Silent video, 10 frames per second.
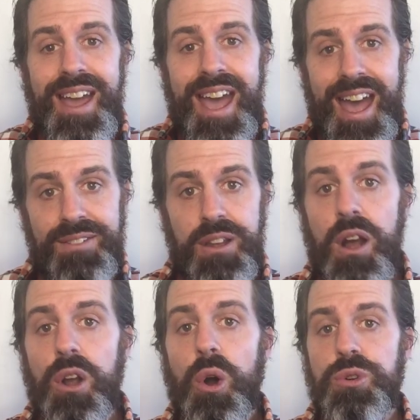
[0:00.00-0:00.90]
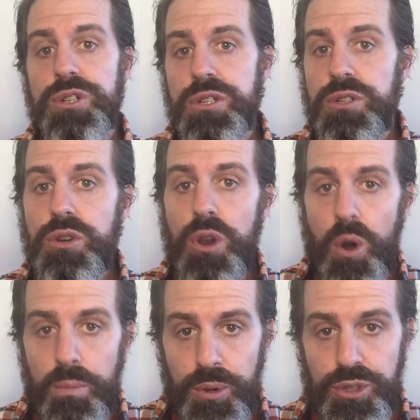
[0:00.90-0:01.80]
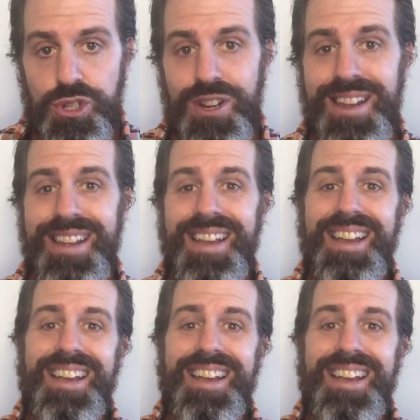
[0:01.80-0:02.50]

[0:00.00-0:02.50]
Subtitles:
having a coach's no bullshit,